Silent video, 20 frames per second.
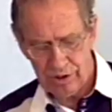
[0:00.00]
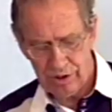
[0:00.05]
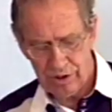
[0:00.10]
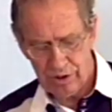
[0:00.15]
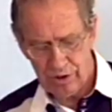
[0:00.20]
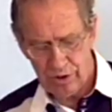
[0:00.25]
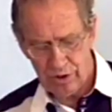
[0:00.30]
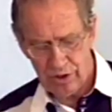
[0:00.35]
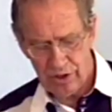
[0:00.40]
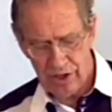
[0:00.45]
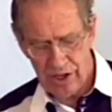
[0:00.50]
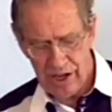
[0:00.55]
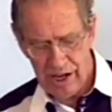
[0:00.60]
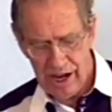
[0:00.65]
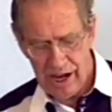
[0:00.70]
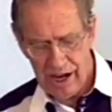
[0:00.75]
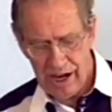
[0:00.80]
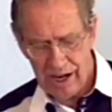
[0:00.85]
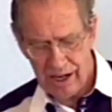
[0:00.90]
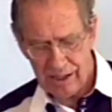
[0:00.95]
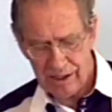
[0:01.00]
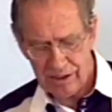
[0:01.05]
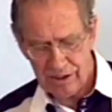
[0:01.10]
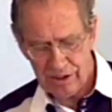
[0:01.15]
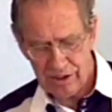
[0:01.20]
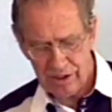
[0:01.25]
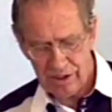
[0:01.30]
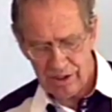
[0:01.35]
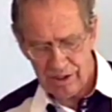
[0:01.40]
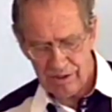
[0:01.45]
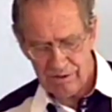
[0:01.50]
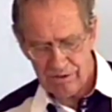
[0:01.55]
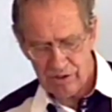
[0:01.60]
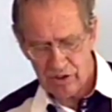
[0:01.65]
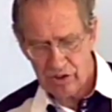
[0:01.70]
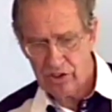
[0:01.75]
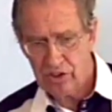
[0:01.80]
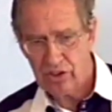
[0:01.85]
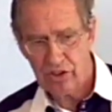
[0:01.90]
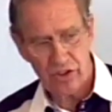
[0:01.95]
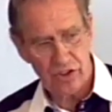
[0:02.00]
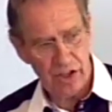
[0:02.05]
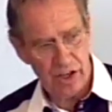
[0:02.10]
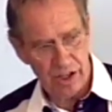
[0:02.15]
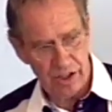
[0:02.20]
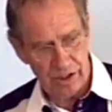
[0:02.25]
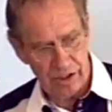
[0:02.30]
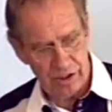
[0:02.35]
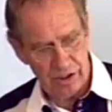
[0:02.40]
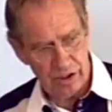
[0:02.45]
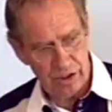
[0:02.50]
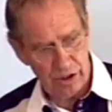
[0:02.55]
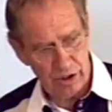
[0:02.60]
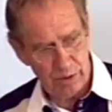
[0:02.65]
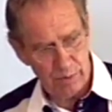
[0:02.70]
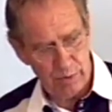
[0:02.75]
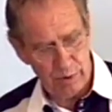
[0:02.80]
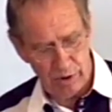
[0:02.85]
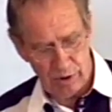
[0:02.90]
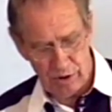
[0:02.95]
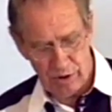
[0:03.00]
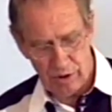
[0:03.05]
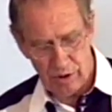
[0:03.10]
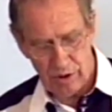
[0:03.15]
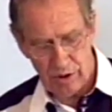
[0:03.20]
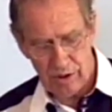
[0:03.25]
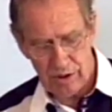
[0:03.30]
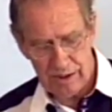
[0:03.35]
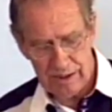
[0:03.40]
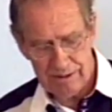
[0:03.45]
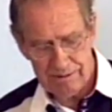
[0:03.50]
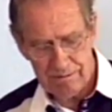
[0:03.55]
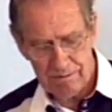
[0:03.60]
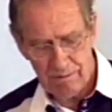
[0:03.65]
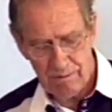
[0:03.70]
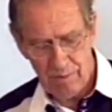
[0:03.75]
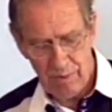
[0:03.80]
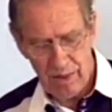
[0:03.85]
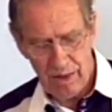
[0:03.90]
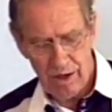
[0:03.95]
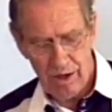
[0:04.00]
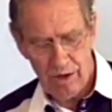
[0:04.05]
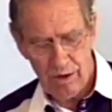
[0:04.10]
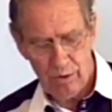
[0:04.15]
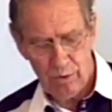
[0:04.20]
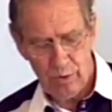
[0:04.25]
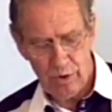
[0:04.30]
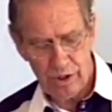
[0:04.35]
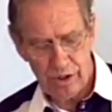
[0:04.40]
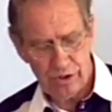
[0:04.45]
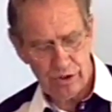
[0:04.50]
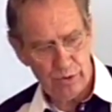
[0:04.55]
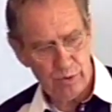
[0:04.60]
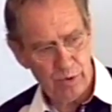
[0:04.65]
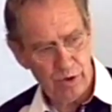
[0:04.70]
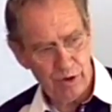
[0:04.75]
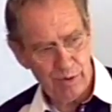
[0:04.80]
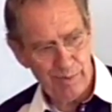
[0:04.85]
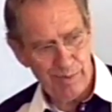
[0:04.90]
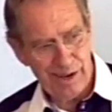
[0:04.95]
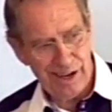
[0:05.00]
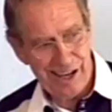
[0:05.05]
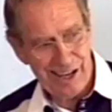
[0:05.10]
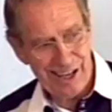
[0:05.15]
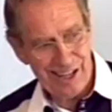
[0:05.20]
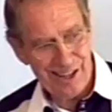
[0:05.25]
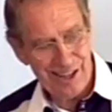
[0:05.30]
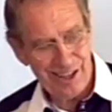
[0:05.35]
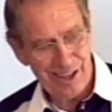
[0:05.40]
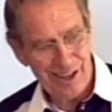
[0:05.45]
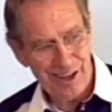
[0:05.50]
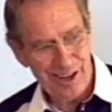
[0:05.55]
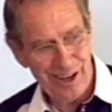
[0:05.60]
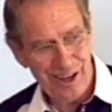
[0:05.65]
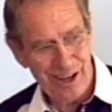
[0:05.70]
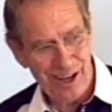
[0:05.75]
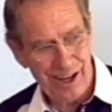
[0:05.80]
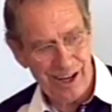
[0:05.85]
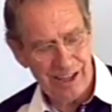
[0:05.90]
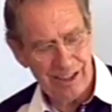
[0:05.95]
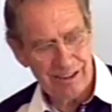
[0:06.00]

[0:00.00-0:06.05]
or the acts of sins, plural, which were by the law.